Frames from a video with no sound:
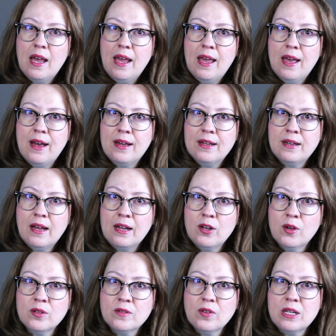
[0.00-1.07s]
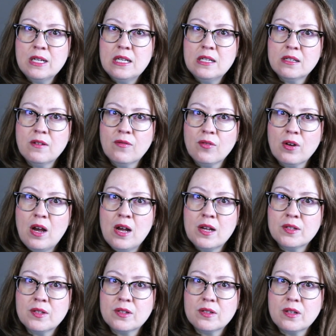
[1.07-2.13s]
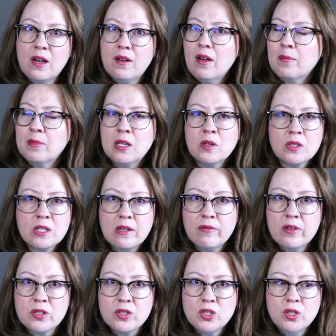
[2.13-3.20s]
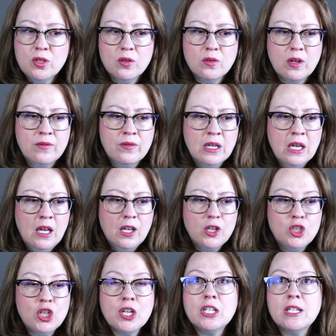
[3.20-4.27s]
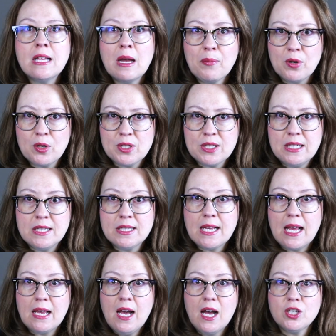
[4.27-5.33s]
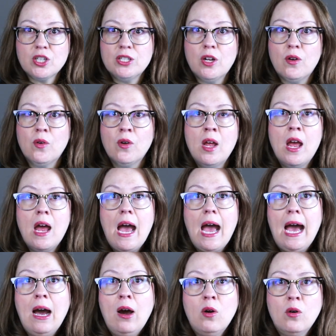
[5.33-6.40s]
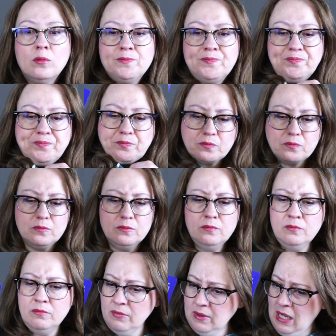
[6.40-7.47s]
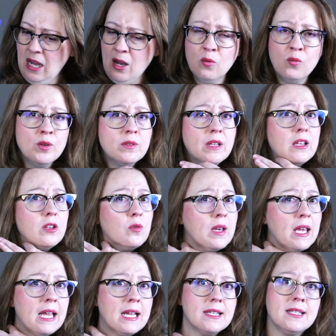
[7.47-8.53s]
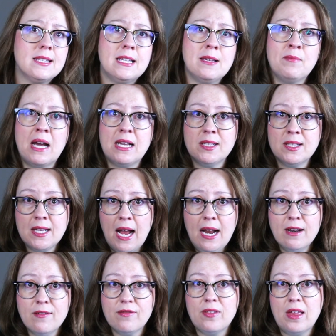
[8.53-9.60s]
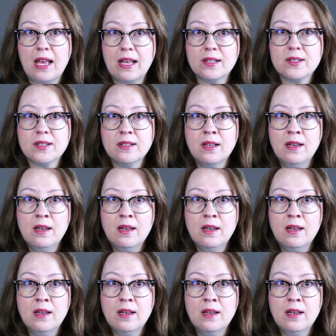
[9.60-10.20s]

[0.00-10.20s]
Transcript: And I know it's very easy for us, I, am guilty of this too, of judging that person and saying, gosh, you know, how how rude that you can't see my side of things.